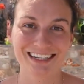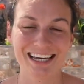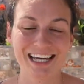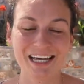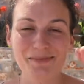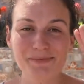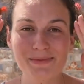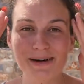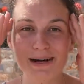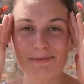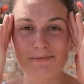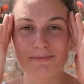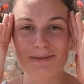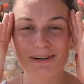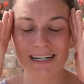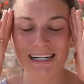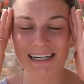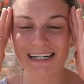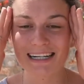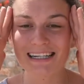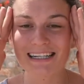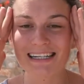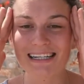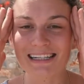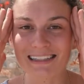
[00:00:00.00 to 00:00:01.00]
In my brain
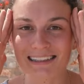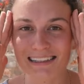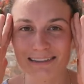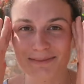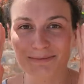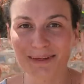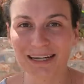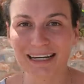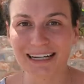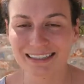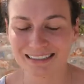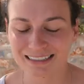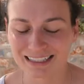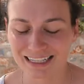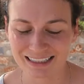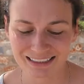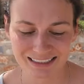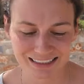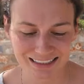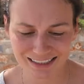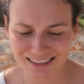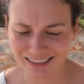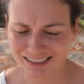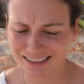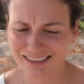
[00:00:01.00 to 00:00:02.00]
it doesn't make sense.
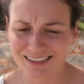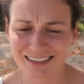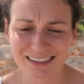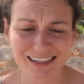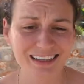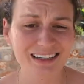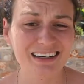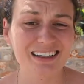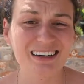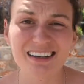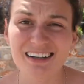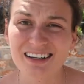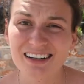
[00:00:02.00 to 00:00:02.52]
It's just like,